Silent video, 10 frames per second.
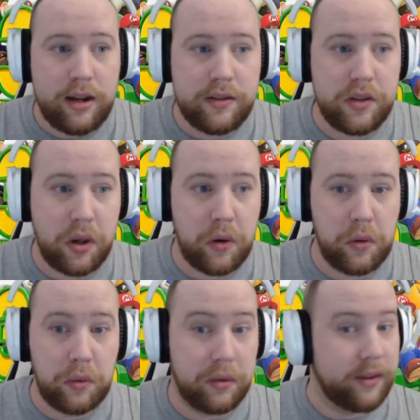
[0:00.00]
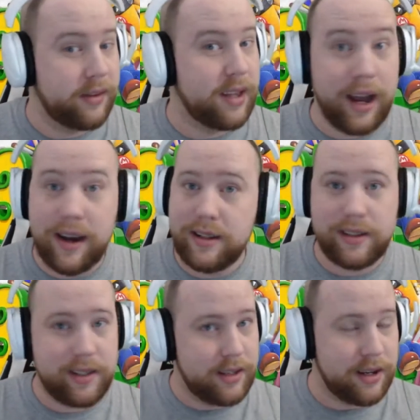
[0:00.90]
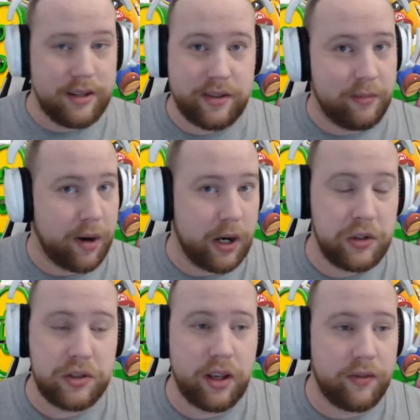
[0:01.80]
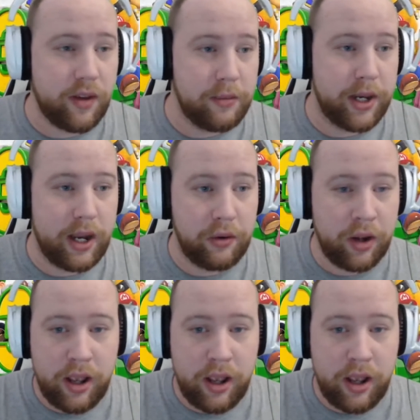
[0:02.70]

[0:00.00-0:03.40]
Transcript: So tons and tons of Mario stuff coming out.